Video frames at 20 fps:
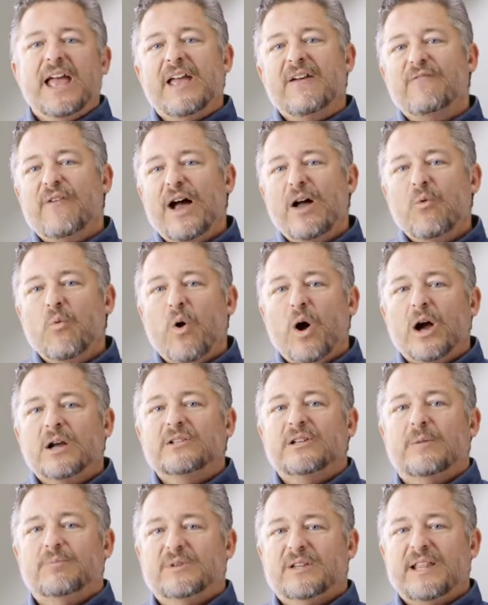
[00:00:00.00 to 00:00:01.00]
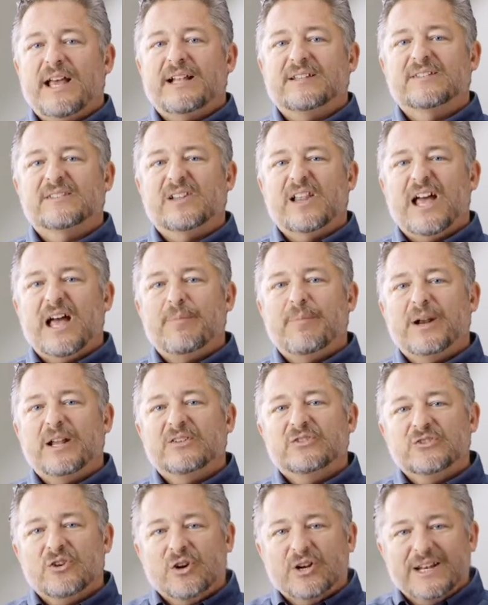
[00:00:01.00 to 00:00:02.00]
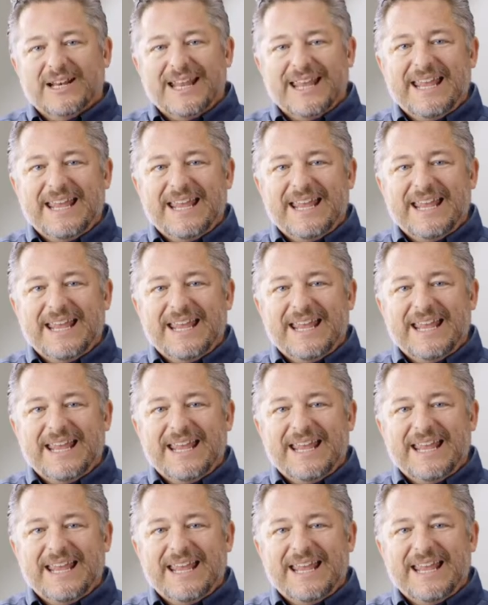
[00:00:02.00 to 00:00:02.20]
If I walked up to that slab and I started